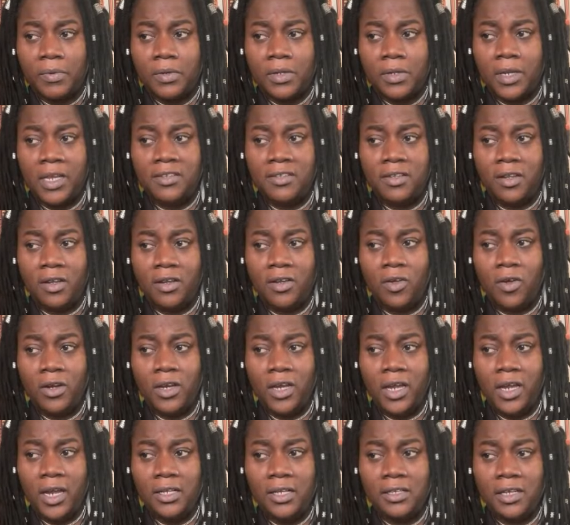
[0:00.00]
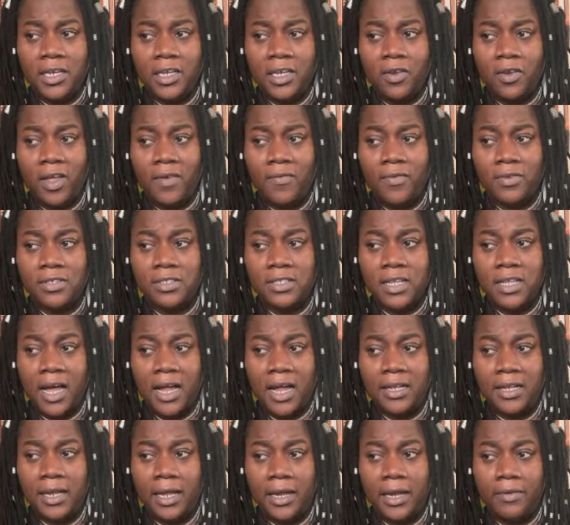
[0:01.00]
this not done yet. It's not even
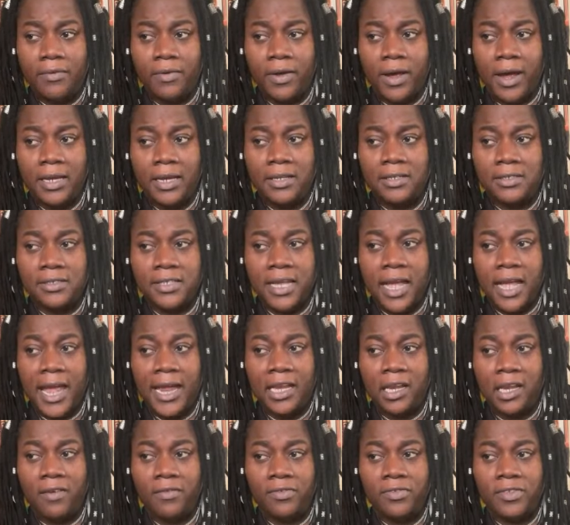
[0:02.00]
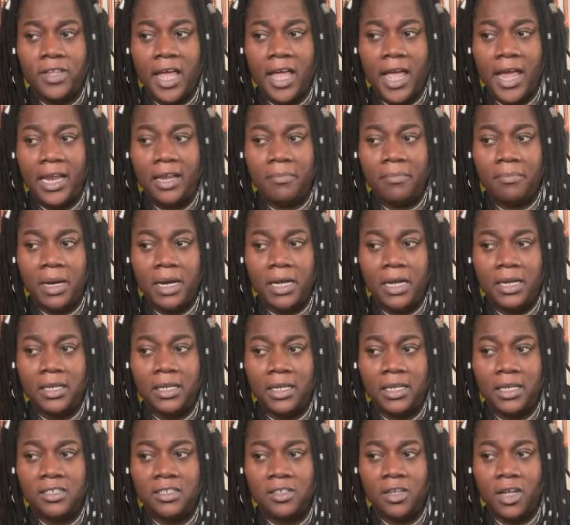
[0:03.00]
started yet, right? Tying man
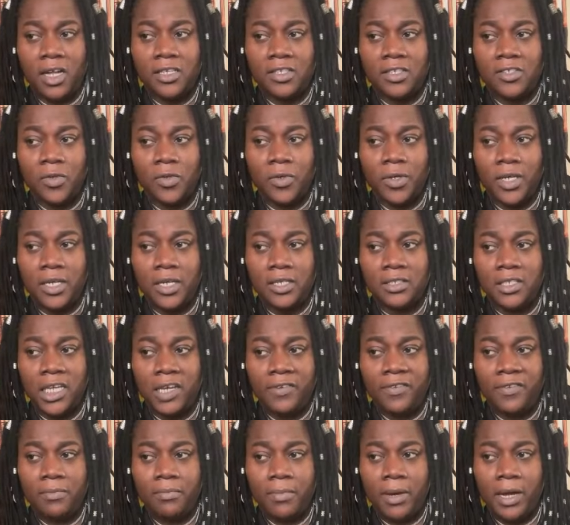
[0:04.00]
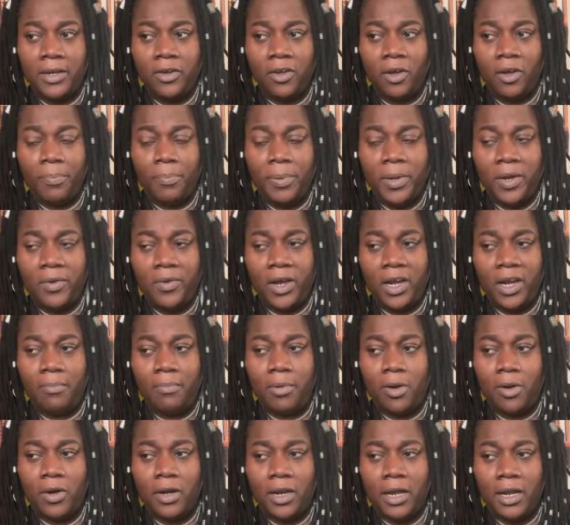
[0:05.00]
is not so easy. Giving man your period
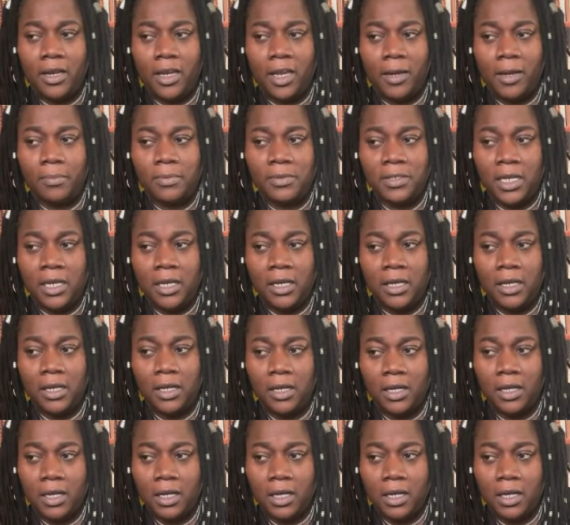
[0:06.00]
blood and them thing